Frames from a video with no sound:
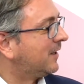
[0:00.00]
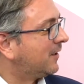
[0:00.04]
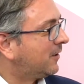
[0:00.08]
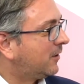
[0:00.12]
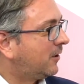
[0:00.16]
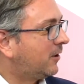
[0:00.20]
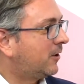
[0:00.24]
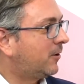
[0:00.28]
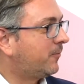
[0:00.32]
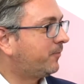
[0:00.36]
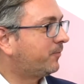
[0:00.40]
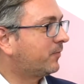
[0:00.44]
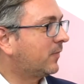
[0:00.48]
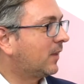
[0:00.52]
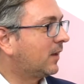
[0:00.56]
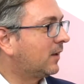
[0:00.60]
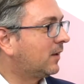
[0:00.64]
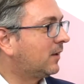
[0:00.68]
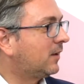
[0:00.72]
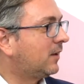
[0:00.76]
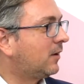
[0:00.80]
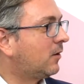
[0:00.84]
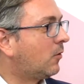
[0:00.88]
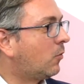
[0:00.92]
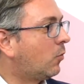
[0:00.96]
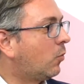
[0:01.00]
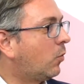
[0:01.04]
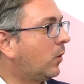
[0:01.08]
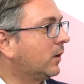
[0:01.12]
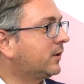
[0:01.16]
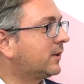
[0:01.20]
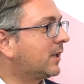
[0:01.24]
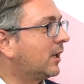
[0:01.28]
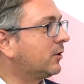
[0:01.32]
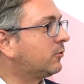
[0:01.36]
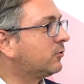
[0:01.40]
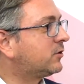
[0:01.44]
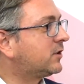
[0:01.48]
Um, what
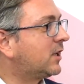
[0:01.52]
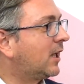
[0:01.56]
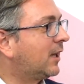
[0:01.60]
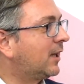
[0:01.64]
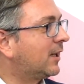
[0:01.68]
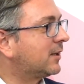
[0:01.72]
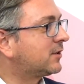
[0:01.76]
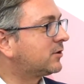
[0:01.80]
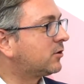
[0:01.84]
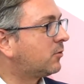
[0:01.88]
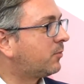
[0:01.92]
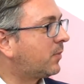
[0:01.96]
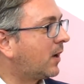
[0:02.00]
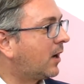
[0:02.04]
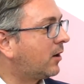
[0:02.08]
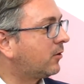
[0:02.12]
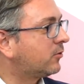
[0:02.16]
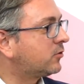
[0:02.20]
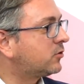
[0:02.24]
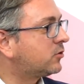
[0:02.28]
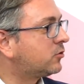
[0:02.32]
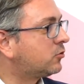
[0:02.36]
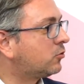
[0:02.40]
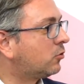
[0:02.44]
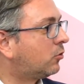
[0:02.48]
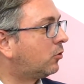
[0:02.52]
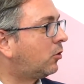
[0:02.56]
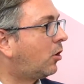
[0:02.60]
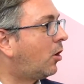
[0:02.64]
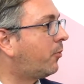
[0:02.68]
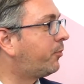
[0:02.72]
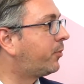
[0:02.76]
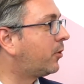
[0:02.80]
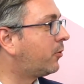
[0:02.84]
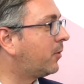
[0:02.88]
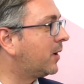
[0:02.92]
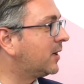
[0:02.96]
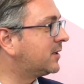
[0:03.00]
can you tell us about your
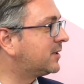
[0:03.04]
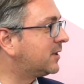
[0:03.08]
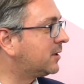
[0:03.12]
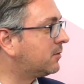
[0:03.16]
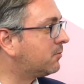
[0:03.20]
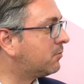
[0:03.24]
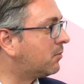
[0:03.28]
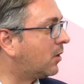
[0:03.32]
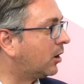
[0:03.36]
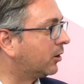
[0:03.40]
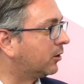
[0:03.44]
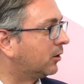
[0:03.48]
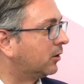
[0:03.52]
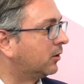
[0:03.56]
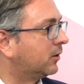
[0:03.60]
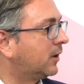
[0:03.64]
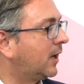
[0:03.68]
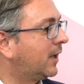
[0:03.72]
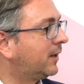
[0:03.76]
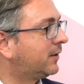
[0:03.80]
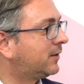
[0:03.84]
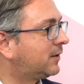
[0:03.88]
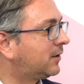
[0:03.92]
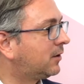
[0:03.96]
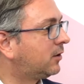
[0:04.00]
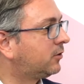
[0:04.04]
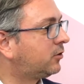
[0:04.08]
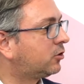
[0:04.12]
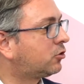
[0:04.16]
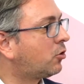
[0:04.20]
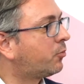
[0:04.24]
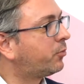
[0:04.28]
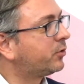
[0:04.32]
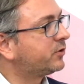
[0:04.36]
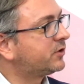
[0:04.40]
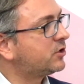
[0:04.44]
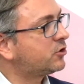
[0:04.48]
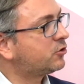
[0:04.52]
operating model and the
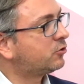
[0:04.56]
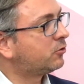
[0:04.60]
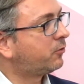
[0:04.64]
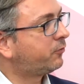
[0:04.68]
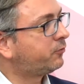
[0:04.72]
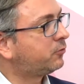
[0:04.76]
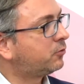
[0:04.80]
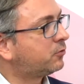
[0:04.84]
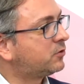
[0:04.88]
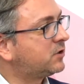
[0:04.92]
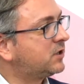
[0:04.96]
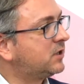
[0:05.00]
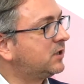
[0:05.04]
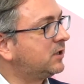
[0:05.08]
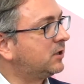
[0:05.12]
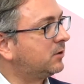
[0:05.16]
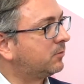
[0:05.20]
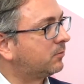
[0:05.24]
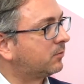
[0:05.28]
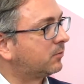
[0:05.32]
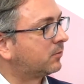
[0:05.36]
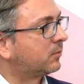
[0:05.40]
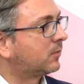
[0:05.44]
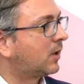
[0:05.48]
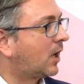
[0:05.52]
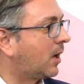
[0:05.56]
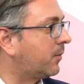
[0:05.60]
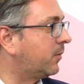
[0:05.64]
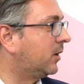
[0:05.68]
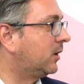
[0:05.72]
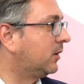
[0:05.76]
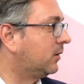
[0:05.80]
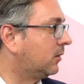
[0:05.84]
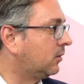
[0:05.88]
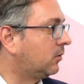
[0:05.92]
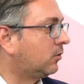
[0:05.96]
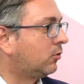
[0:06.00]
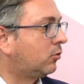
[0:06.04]
composition of your team? I
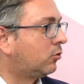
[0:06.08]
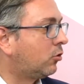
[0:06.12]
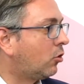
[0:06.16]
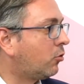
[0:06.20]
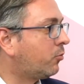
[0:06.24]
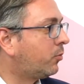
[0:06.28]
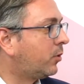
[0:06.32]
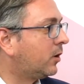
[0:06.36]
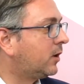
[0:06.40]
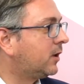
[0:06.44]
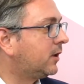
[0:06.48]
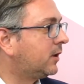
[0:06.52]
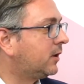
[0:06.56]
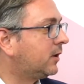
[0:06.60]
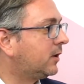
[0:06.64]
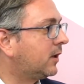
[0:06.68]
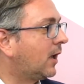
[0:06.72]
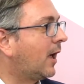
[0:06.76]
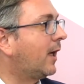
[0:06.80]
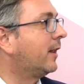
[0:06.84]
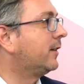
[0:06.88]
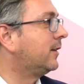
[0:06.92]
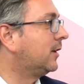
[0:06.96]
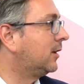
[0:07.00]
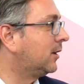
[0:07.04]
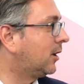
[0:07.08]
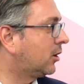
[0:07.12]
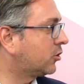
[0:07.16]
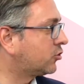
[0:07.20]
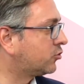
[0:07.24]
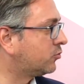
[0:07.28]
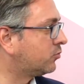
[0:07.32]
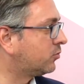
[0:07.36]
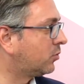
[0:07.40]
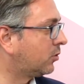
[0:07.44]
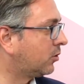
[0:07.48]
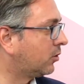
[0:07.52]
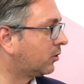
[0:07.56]
mean, globally and in
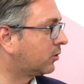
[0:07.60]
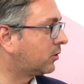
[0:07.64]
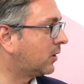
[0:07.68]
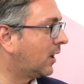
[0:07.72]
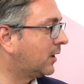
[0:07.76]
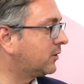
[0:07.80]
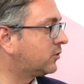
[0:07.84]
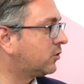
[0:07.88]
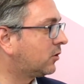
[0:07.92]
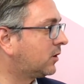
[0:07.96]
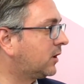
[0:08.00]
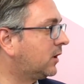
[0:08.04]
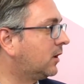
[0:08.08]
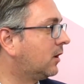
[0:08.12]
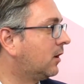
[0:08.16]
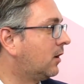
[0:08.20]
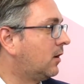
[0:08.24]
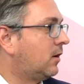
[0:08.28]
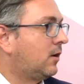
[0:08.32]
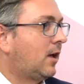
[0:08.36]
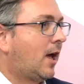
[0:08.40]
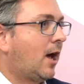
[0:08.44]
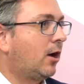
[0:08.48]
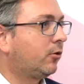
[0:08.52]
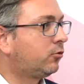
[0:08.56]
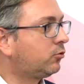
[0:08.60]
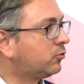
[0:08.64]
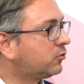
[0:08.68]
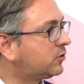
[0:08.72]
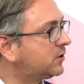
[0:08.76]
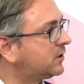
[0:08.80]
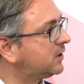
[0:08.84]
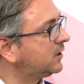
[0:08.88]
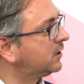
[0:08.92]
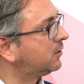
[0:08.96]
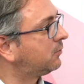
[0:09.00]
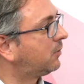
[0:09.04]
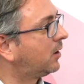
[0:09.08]
Luxembourg, and certainly how do you
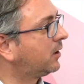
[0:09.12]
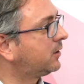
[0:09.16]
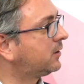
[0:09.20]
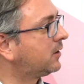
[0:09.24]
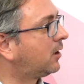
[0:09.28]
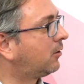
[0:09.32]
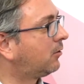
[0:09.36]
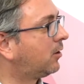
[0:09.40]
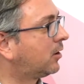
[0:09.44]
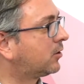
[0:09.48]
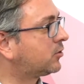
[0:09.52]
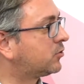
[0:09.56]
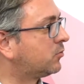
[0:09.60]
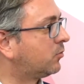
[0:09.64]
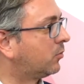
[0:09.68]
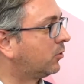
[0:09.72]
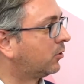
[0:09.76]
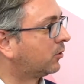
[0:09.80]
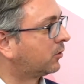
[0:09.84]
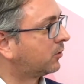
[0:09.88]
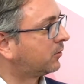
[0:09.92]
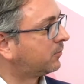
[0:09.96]
see right now Luxembourg?